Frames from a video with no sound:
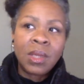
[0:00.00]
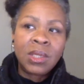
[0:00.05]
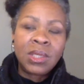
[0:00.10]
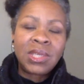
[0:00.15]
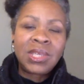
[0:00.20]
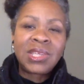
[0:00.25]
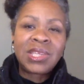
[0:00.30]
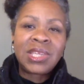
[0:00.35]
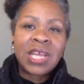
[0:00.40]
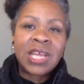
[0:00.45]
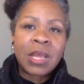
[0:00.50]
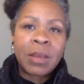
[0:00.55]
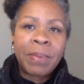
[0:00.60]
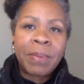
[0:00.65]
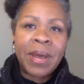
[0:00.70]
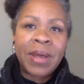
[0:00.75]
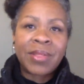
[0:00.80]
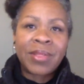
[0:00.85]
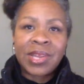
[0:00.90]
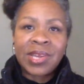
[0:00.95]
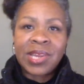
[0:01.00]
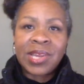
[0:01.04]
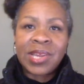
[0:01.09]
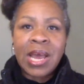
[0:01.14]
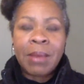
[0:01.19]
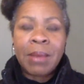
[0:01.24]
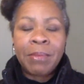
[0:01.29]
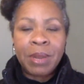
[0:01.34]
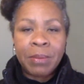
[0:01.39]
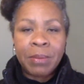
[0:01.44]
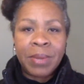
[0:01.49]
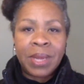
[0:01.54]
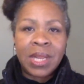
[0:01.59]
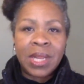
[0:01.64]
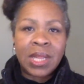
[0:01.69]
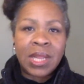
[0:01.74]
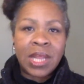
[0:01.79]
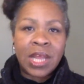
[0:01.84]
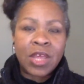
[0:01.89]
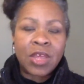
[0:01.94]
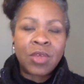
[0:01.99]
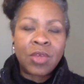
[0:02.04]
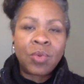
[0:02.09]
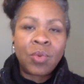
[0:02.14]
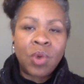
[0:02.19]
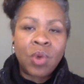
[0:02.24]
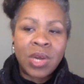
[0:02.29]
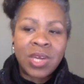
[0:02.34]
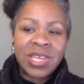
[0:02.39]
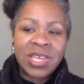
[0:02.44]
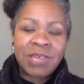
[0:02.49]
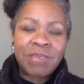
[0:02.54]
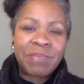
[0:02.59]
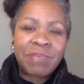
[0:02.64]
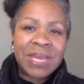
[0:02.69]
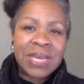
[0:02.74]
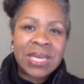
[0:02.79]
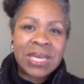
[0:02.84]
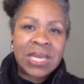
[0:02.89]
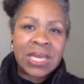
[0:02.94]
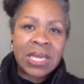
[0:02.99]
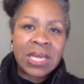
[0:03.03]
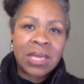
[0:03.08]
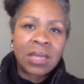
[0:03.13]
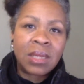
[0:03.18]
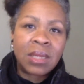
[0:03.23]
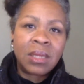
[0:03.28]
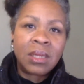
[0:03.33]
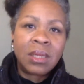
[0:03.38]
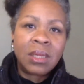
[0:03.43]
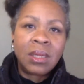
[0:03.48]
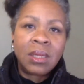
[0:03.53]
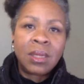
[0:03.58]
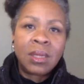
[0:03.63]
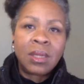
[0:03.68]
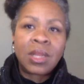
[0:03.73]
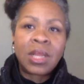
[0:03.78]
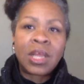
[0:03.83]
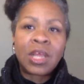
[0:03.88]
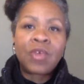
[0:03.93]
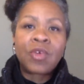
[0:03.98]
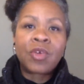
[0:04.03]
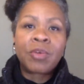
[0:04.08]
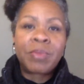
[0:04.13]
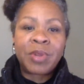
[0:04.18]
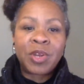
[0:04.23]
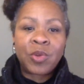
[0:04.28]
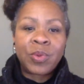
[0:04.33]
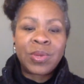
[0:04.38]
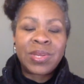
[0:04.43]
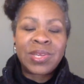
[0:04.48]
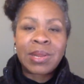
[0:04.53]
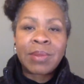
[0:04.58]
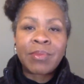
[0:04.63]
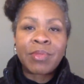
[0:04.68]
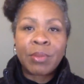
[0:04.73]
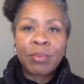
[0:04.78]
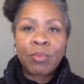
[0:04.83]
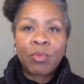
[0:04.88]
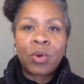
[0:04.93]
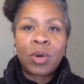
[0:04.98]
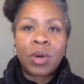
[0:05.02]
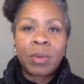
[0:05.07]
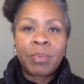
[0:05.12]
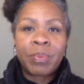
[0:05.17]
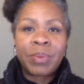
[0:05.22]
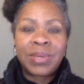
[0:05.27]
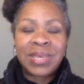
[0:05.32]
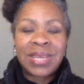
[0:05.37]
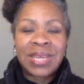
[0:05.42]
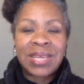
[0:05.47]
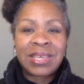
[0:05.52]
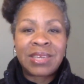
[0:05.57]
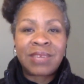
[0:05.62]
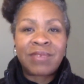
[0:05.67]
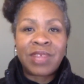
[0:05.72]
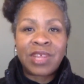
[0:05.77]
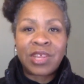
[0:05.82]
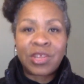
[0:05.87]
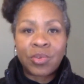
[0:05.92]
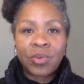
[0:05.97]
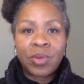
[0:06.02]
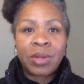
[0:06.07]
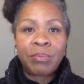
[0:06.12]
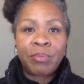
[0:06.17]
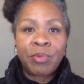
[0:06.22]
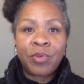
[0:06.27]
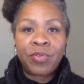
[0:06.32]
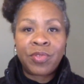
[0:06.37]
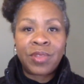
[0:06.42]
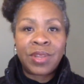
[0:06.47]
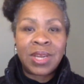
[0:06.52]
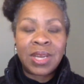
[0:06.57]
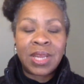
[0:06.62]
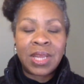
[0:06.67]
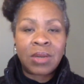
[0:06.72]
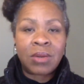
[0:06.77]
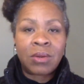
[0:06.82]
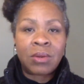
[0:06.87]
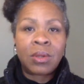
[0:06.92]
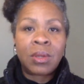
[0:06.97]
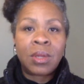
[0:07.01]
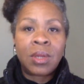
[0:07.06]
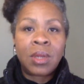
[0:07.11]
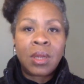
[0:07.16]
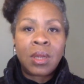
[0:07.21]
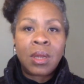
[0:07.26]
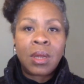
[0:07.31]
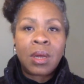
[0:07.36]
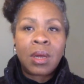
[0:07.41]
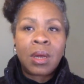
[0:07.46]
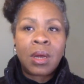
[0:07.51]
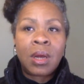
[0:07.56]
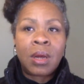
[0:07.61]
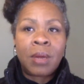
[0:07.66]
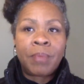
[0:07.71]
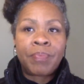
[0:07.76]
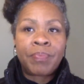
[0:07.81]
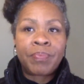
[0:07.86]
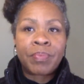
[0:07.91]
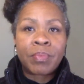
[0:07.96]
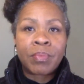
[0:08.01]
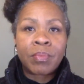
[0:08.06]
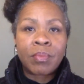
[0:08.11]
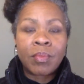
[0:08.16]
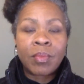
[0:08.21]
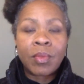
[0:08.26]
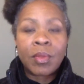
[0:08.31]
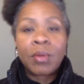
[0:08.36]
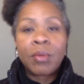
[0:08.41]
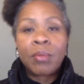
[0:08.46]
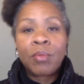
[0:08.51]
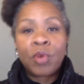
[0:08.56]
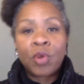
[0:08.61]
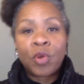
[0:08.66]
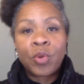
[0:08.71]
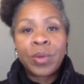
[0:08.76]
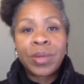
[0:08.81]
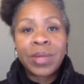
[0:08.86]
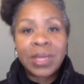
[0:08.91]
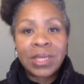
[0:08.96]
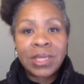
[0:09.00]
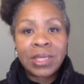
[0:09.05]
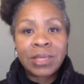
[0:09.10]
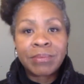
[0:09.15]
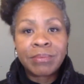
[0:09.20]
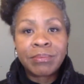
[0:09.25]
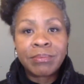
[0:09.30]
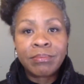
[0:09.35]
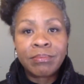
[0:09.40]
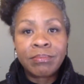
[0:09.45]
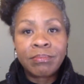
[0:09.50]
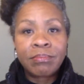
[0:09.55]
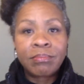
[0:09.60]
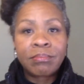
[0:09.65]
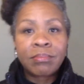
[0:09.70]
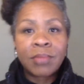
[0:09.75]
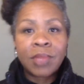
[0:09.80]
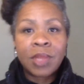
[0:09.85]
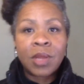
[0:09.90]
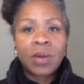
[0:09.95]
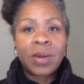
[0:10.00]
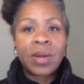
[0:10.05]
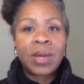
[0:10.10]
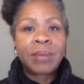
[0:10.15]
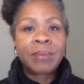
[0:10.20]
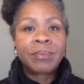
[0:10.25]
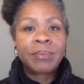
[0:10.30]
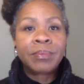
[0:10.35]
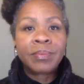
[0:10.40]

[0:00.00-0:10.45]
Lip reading: just think about the time and the money that you are spending that you could be doing something more productive that's going to move the needle um, more quickly. All right.